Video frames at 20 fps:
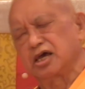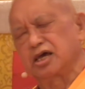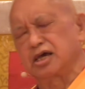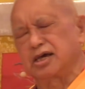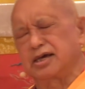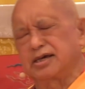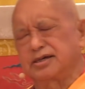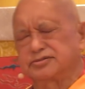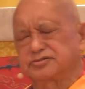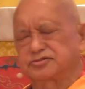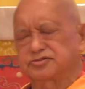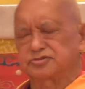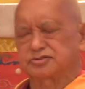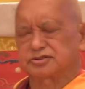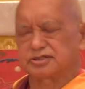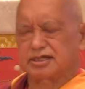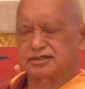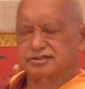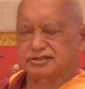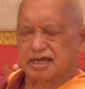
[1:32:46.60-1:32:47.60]
So
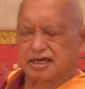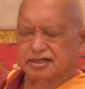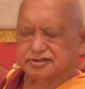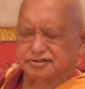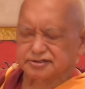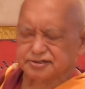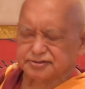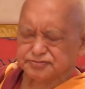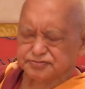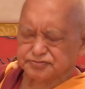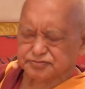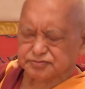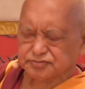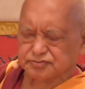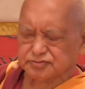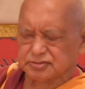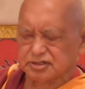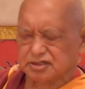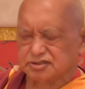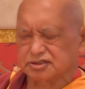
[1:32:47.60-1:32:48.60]
that
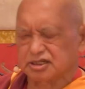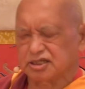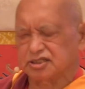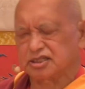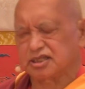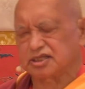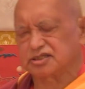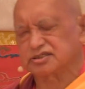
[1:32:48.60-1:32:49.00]
then at the